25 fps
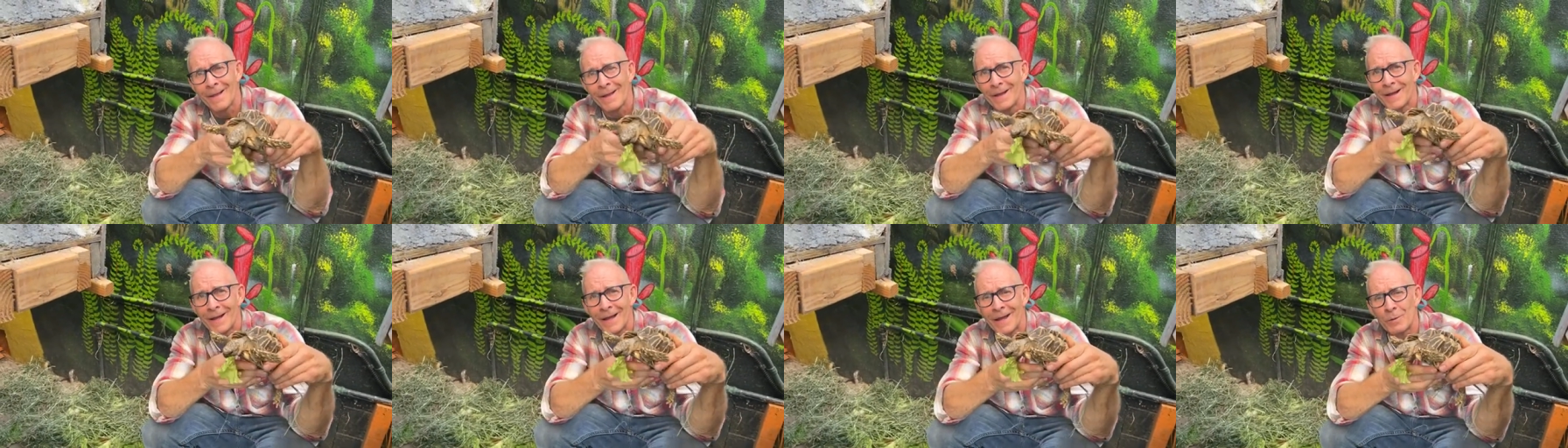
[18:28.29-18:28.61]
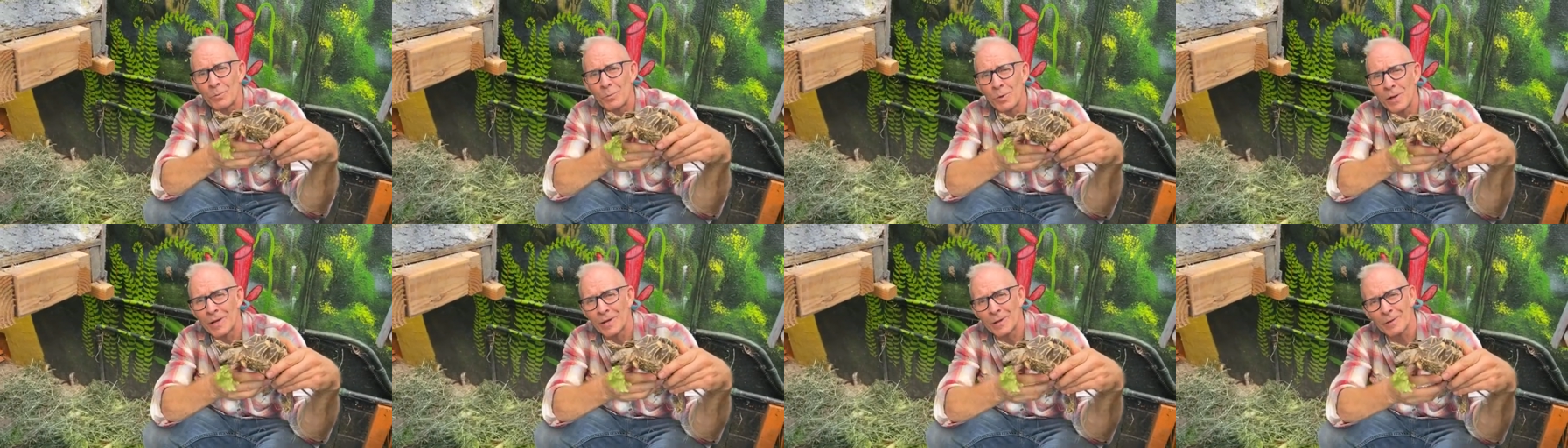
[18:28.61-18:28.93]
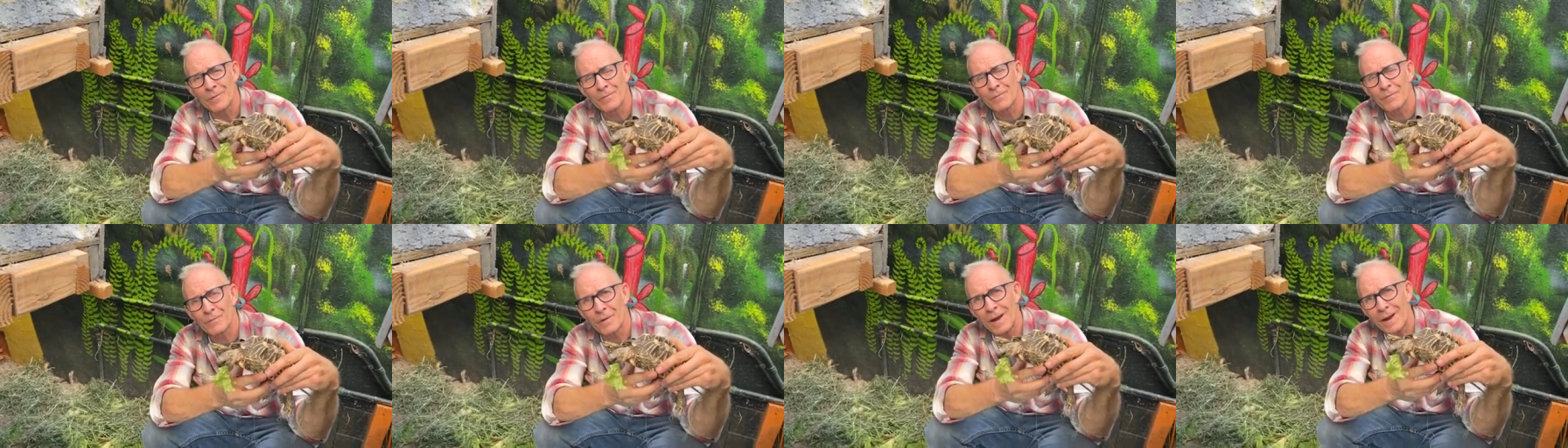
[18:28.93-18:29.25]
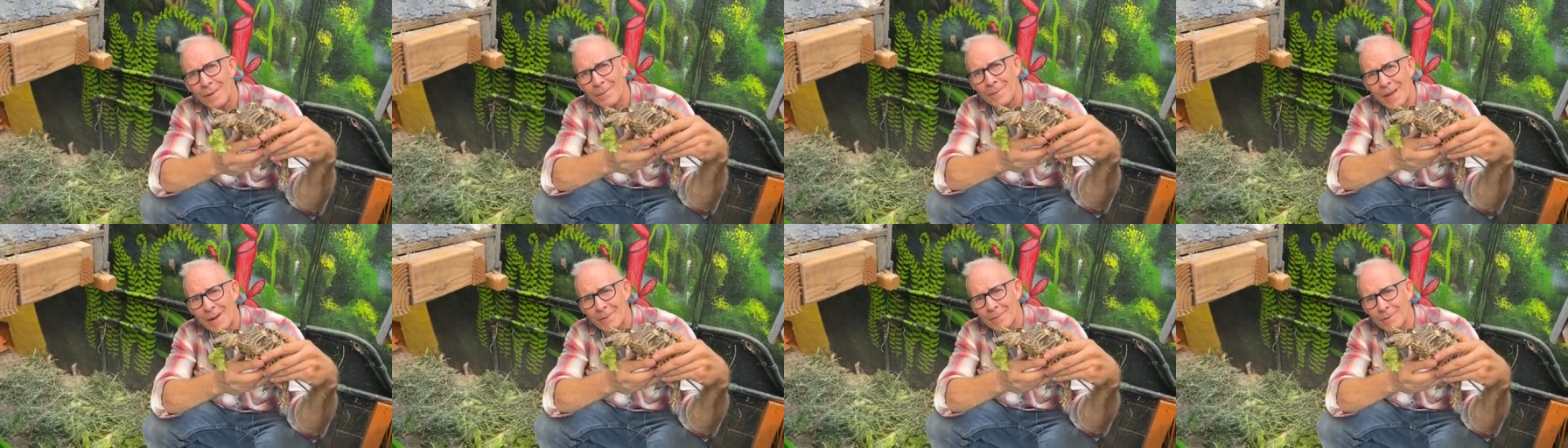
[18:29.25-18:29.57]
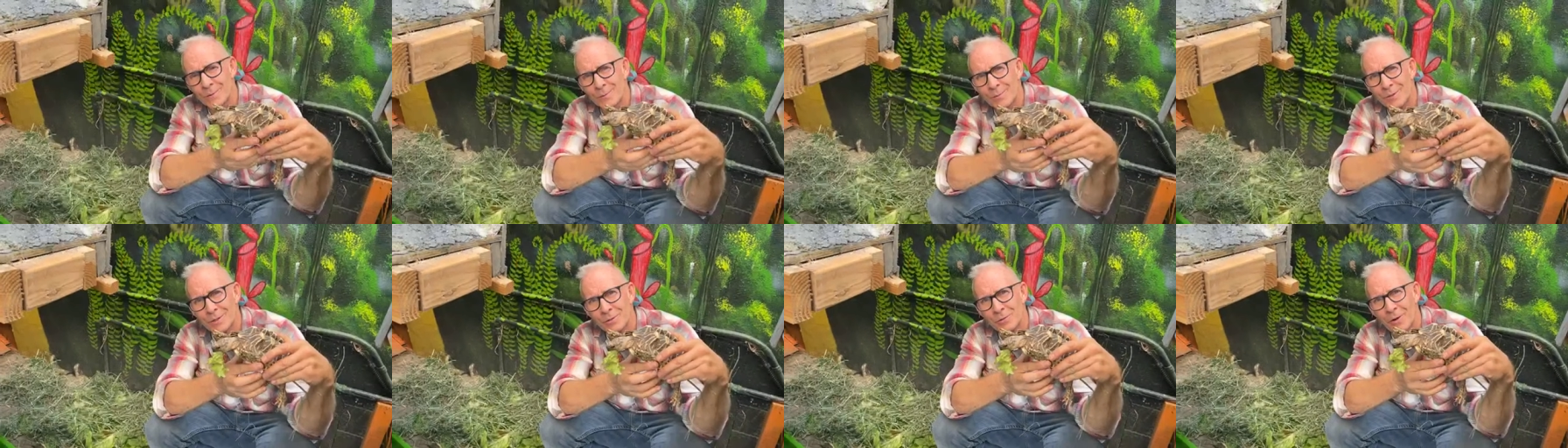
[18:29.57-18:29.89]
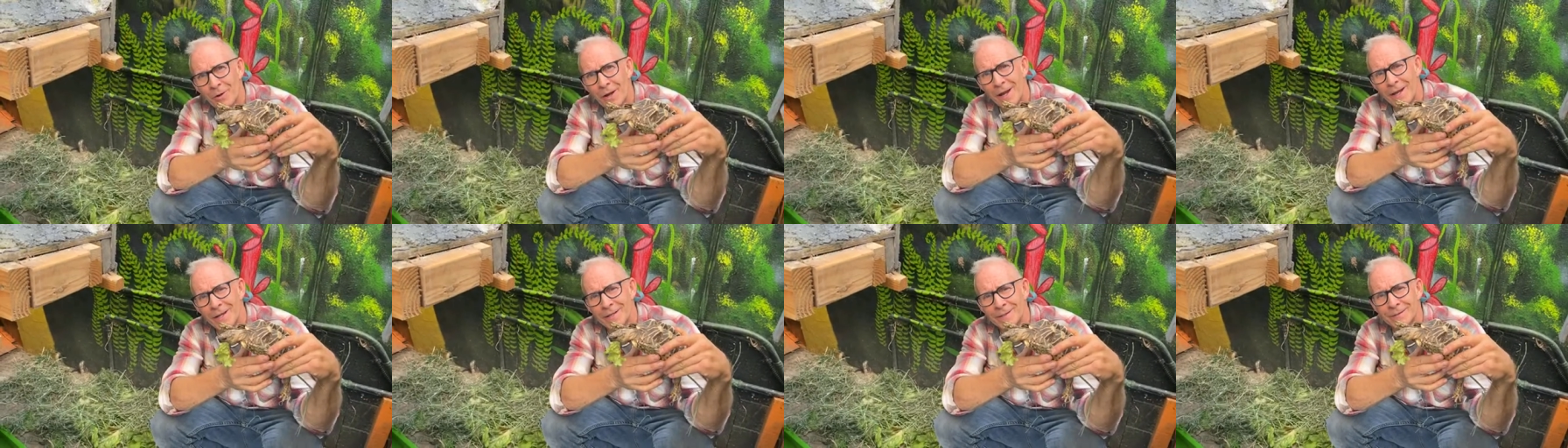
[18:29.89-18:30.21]
and where you're from. That would be
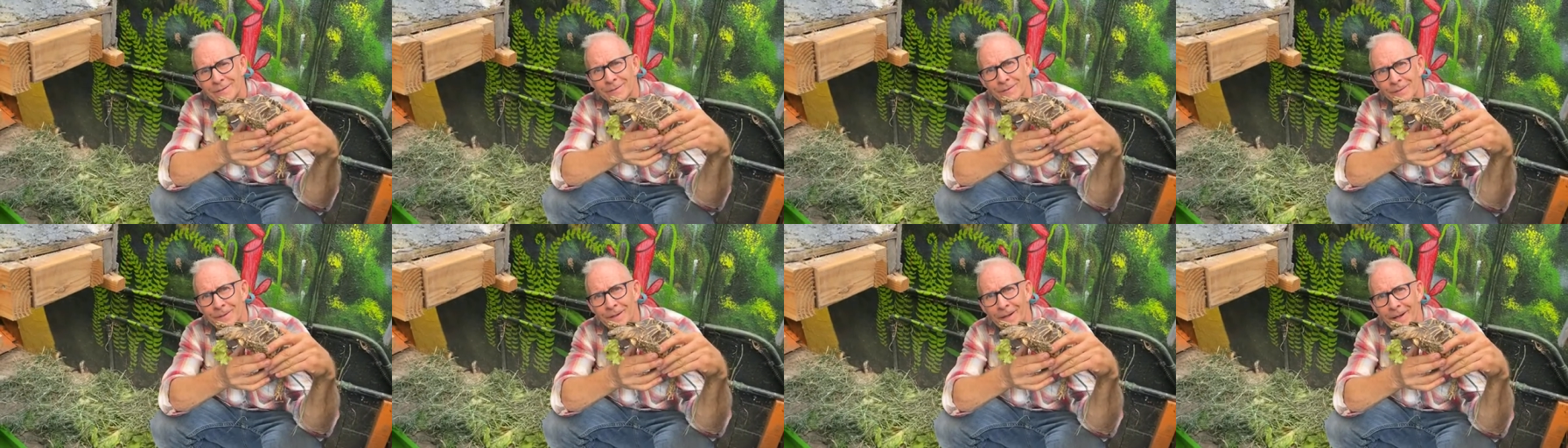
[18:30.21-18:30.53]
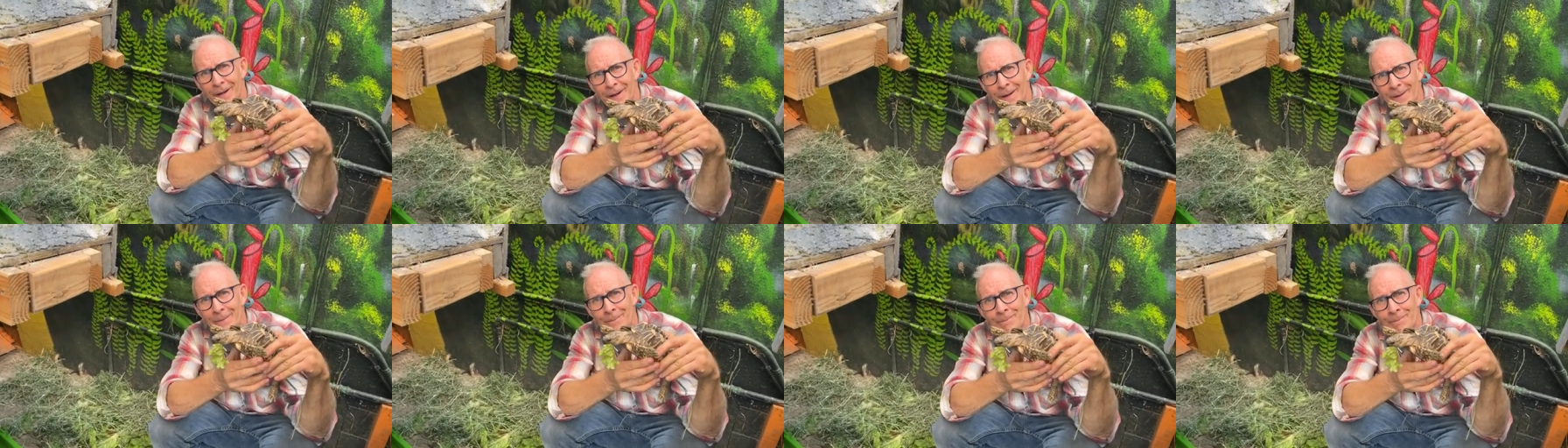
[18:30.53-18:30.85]
great, okay?